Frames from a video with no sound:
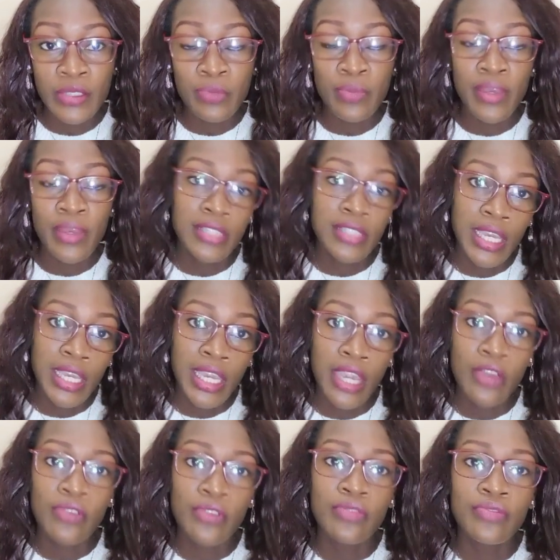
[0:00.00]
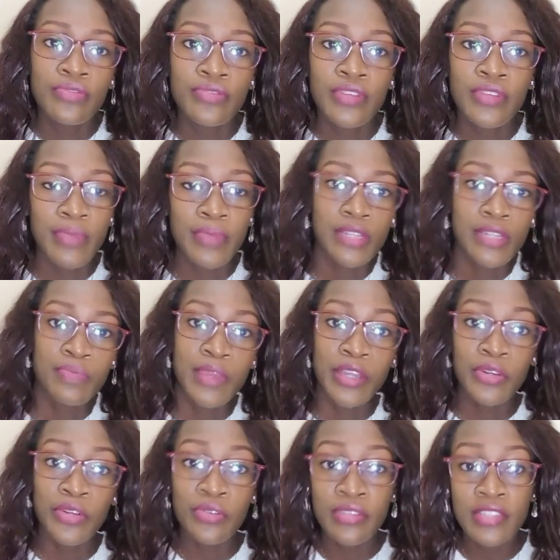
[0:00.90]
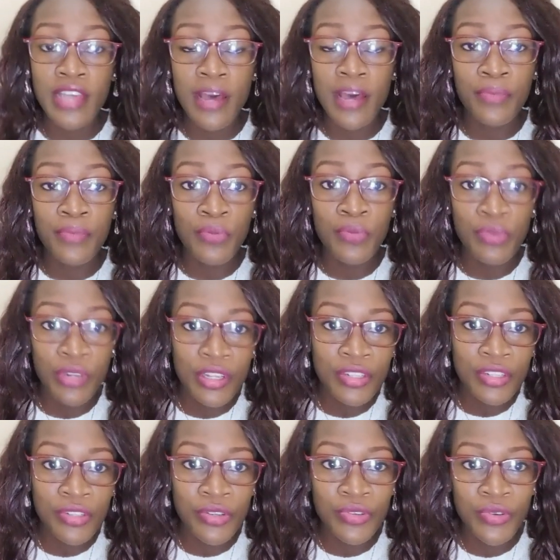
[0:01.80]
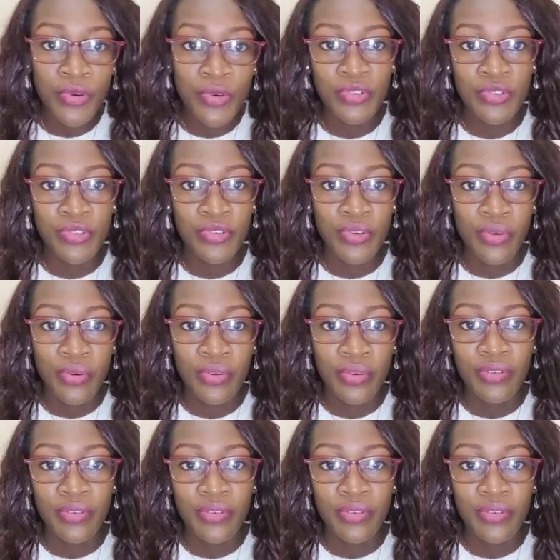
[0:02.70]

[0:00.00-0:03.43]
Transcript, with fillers: it may take care of it may, it may do some population control